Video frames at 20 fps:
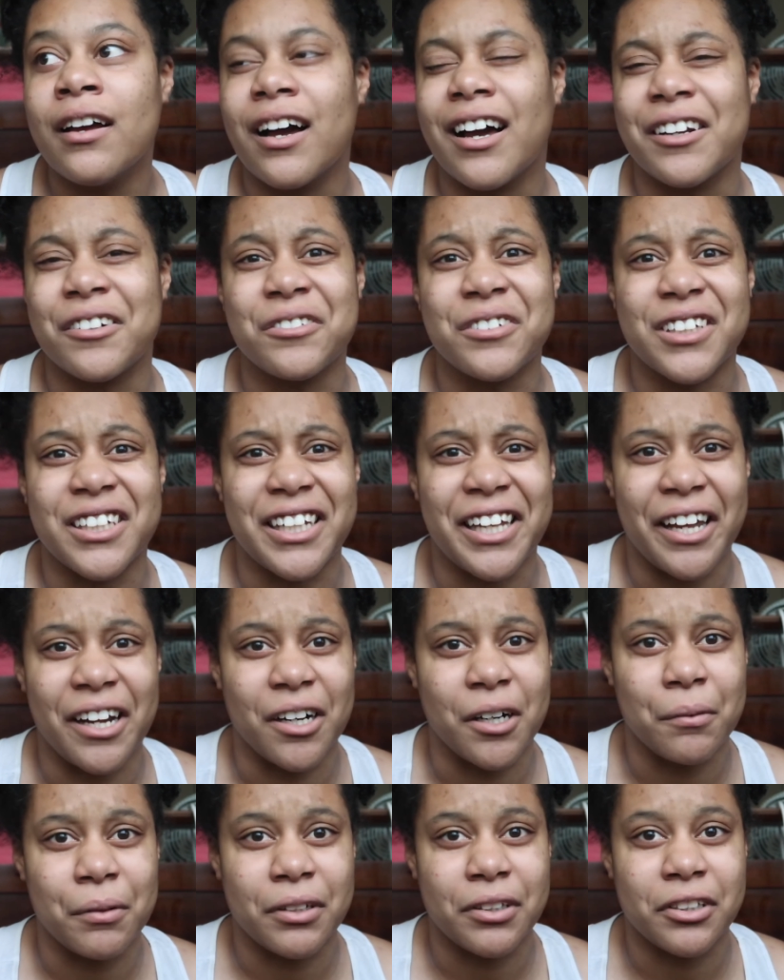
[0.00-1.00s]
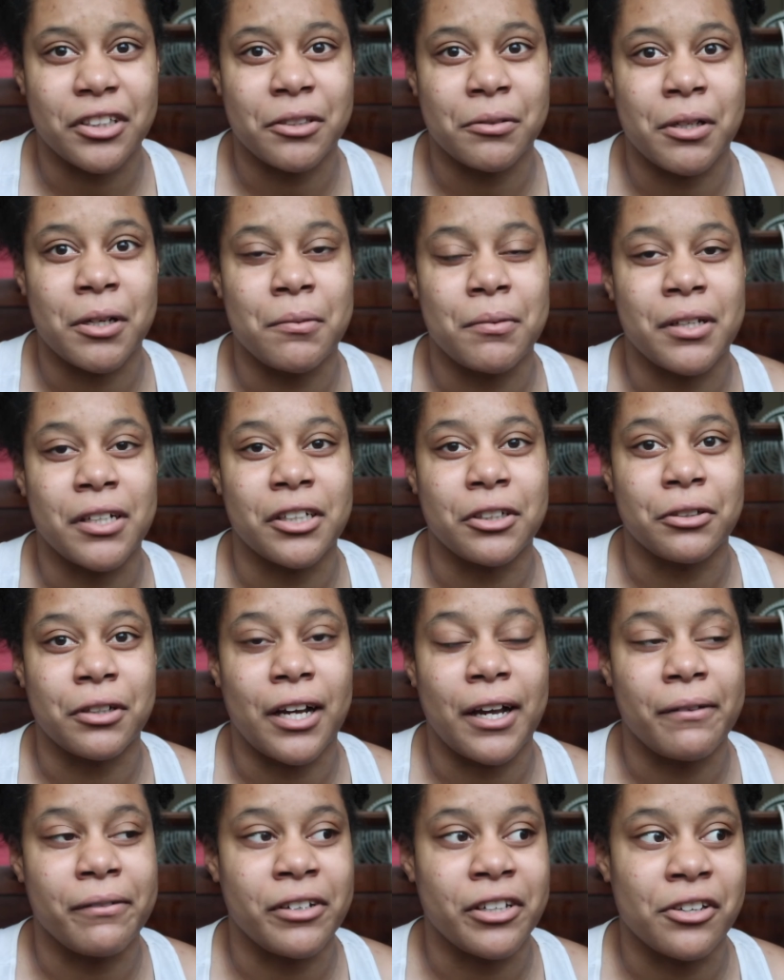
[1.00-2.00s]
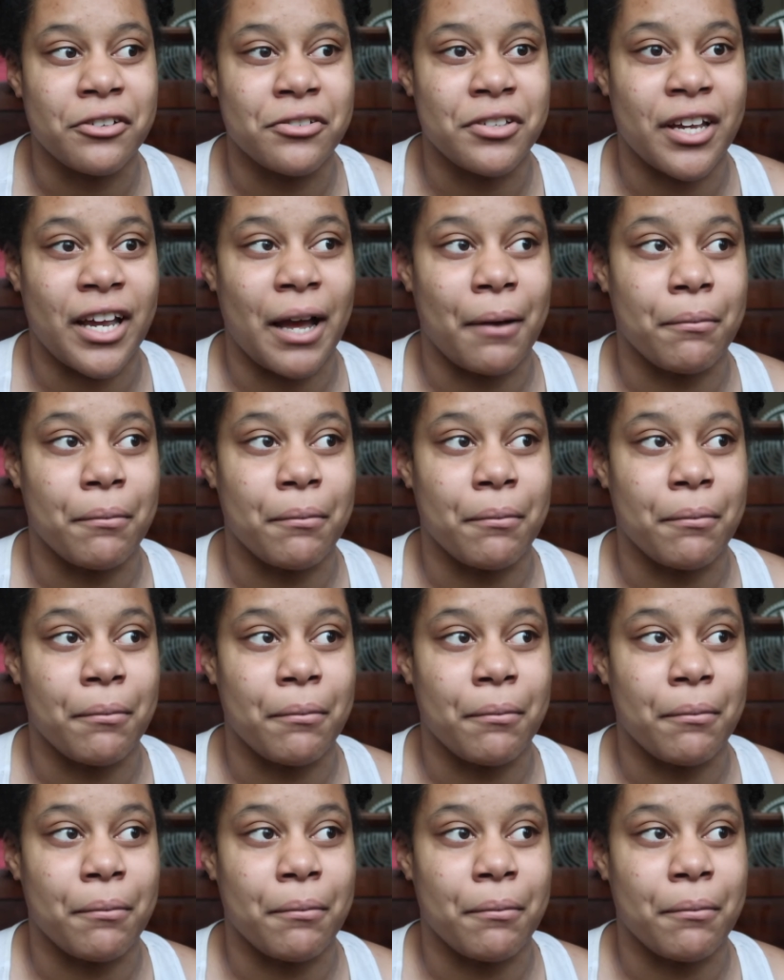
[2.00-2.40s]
I don't really care about the smell because I've been using